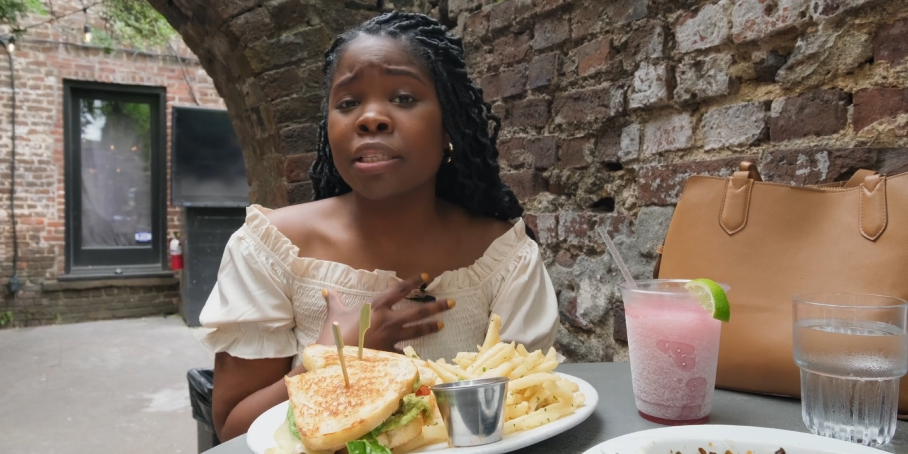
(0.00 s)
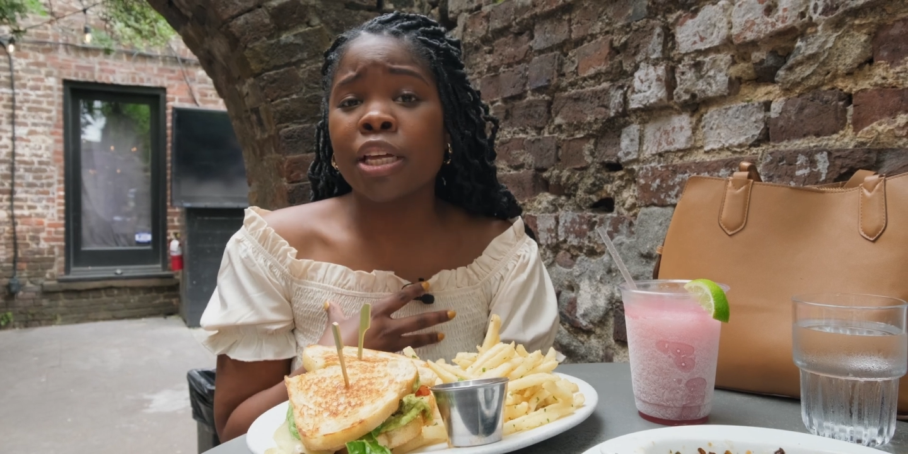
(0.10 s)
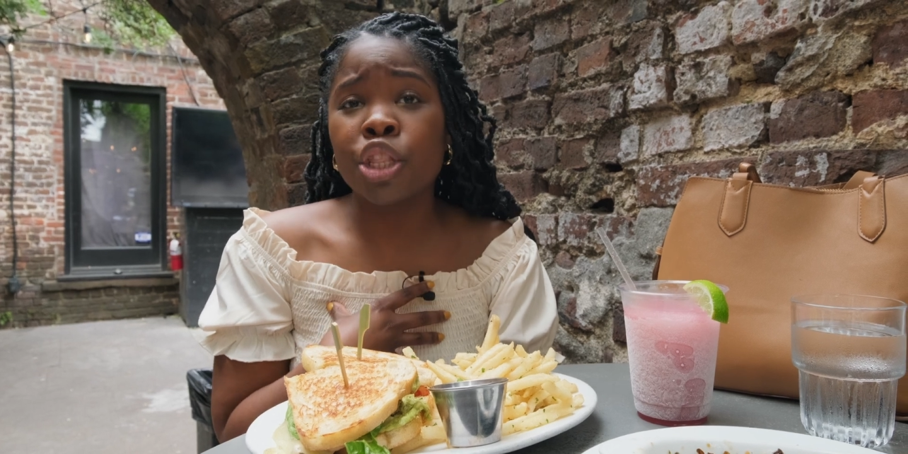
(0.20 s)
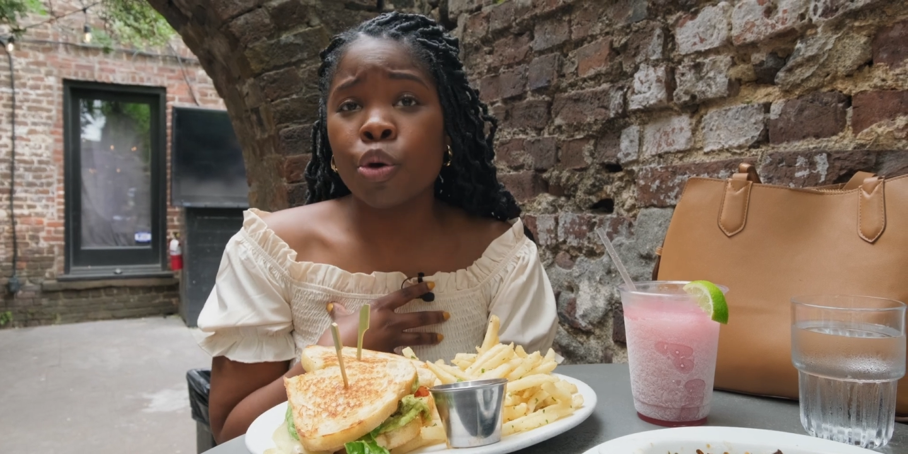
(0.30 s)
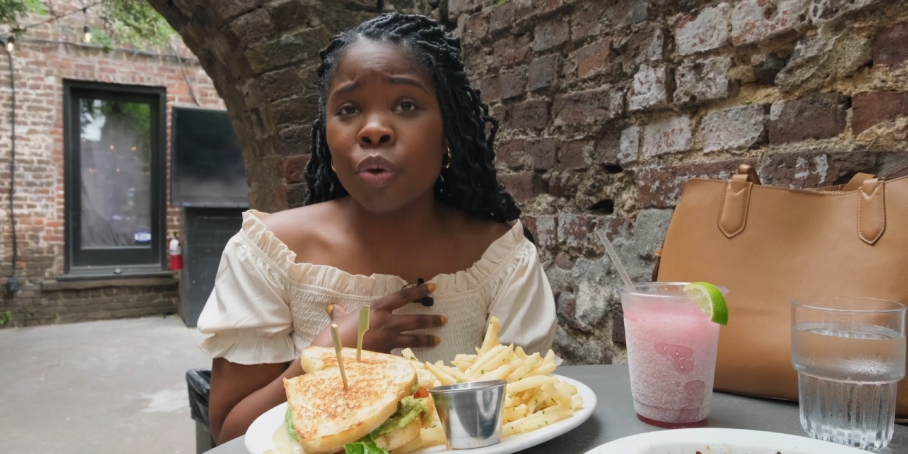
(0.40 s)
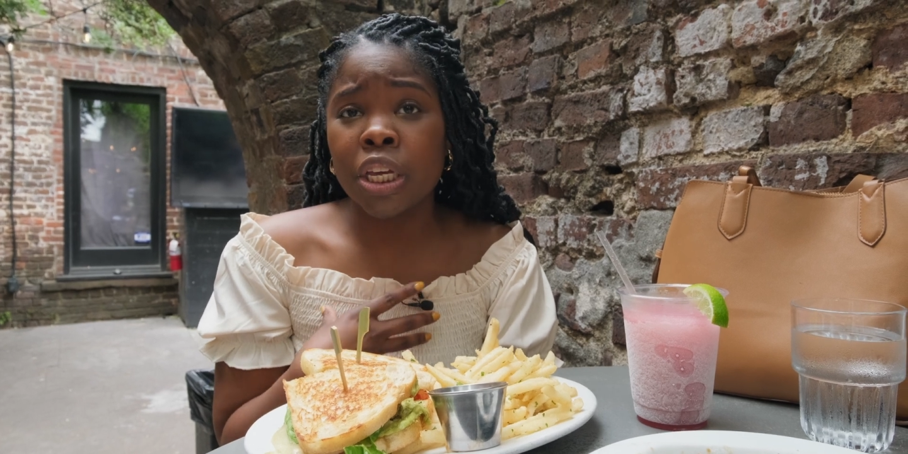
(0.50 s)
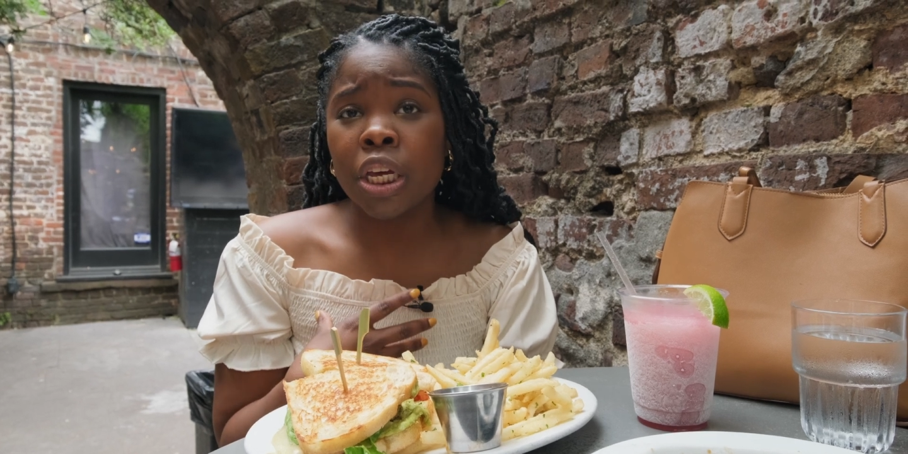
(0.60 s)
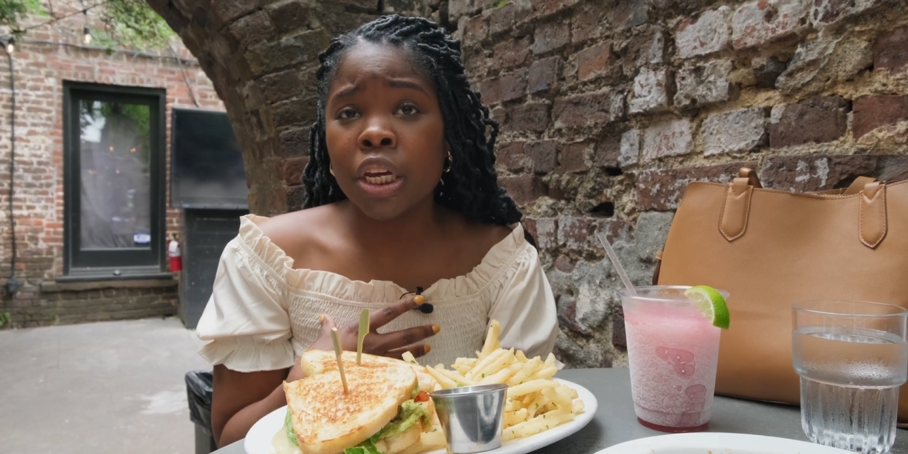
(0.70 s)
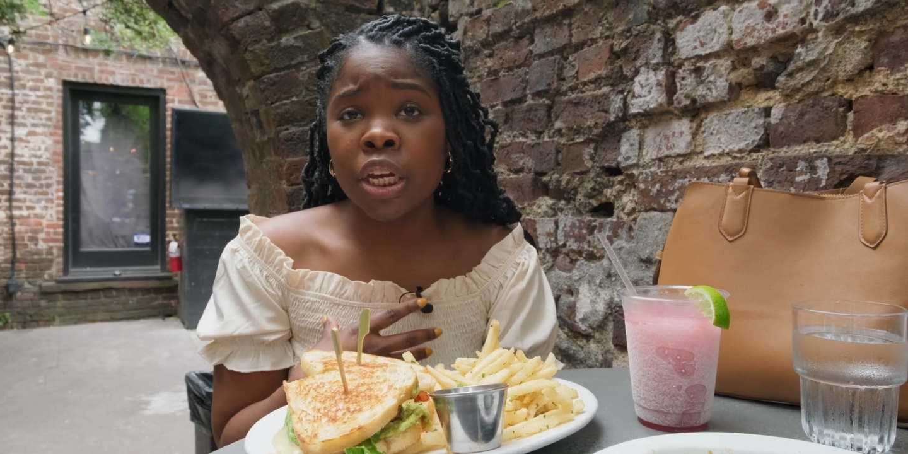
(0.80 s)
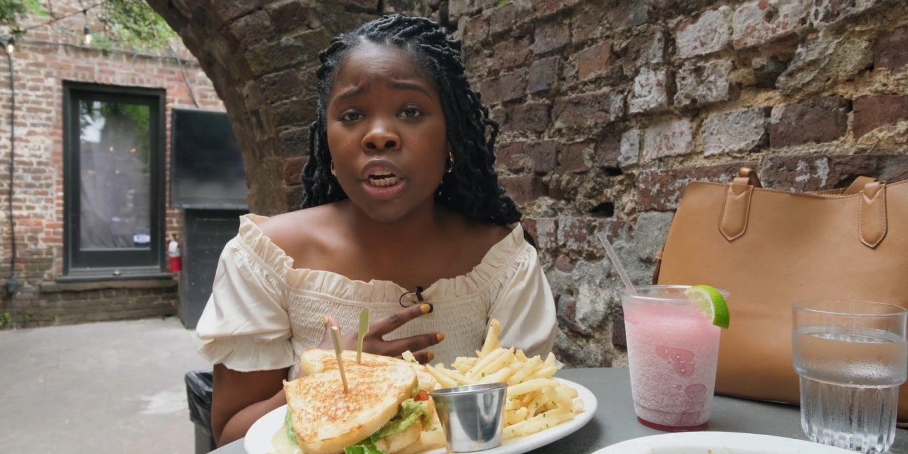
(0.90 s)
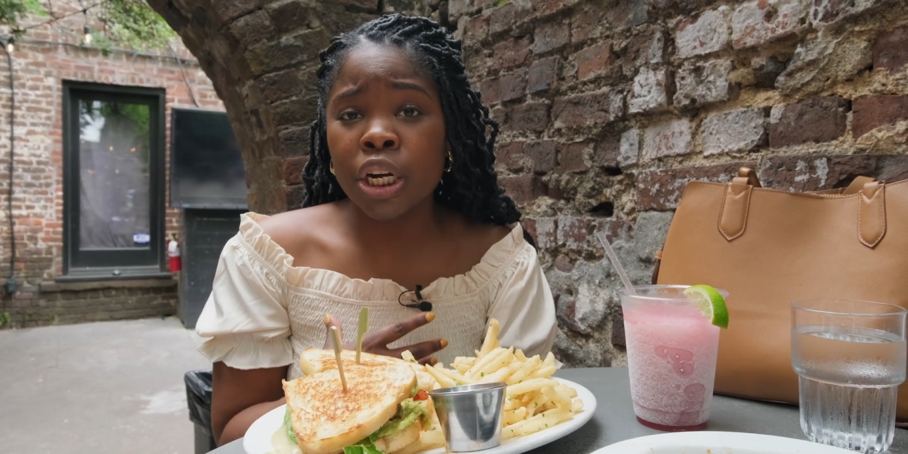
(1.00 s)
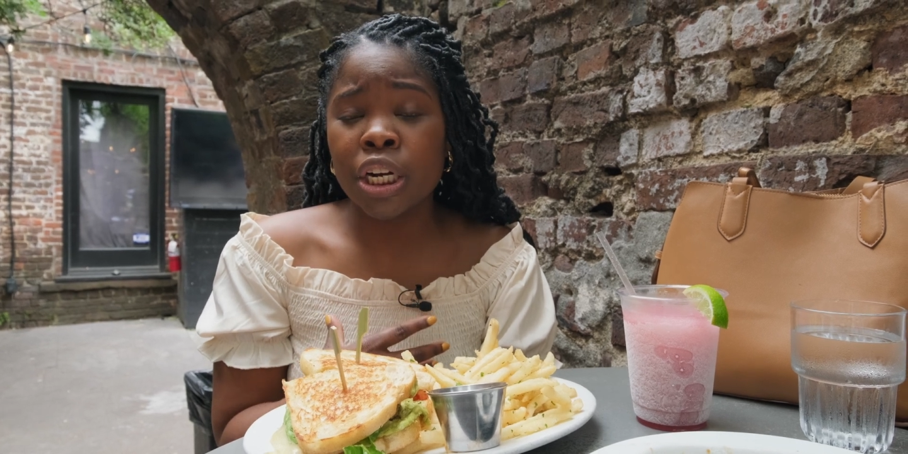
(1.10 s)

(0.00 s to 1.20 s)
thing that we get here,